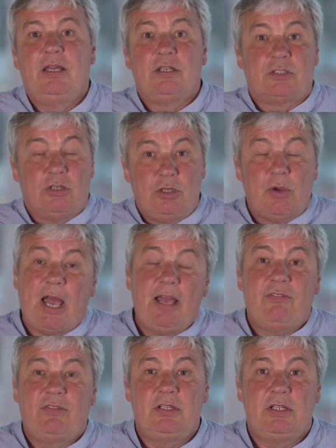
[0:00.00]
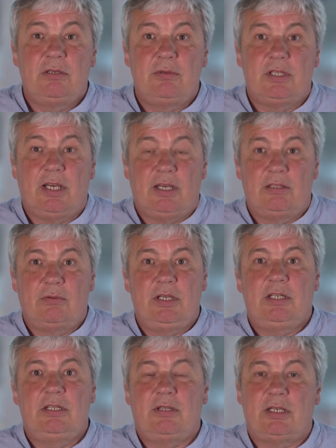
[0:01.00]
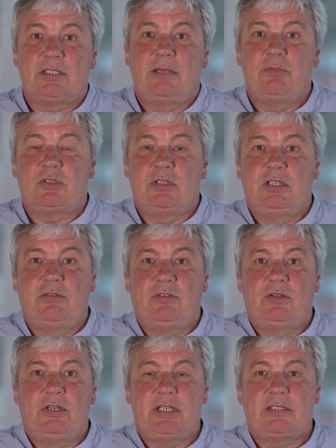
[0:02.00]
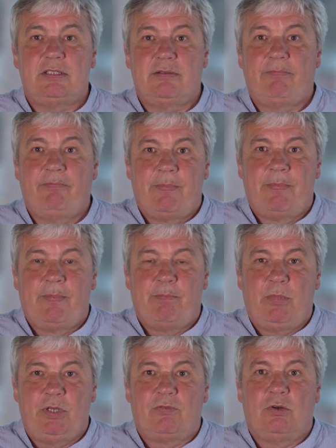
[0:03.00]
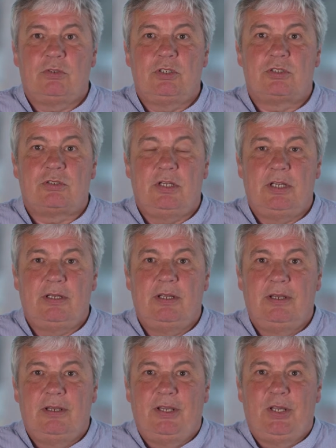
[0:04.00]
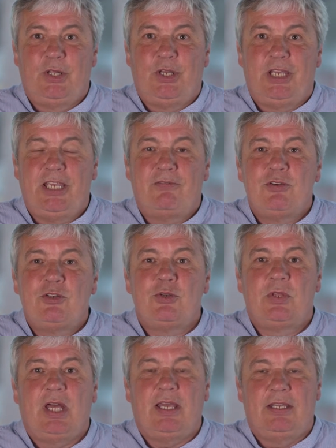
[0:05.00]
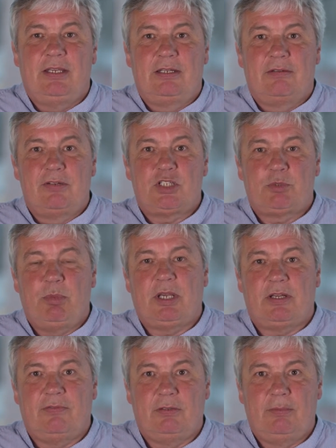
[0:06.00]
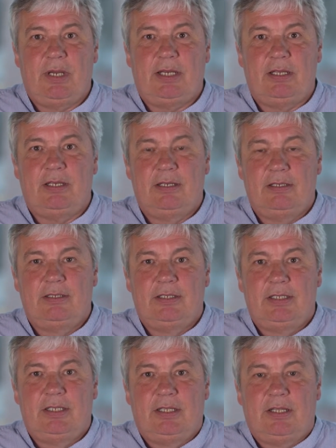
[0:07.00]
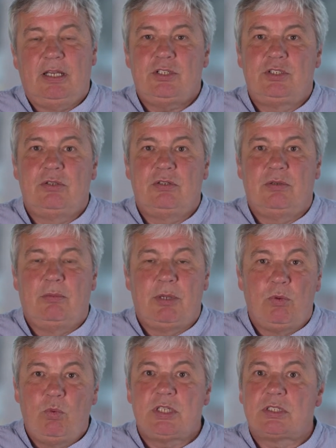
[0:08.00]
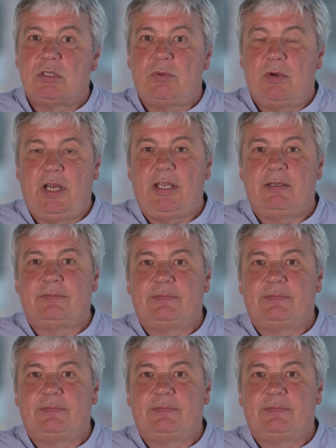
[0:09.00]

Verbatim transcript: So you have to deal with that, and the way to deal with that is they must leave your lesson. But you've got to try and even do that in a respectful manner. That shouldn't be whisked away.